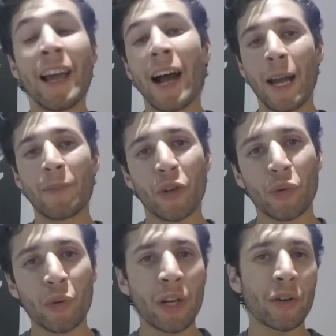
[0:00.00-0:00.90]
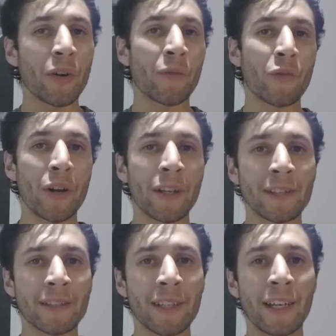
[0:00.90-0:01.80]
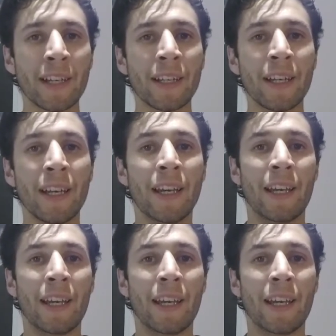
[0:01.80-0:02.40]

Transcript: I'm the creator of Run and Zen,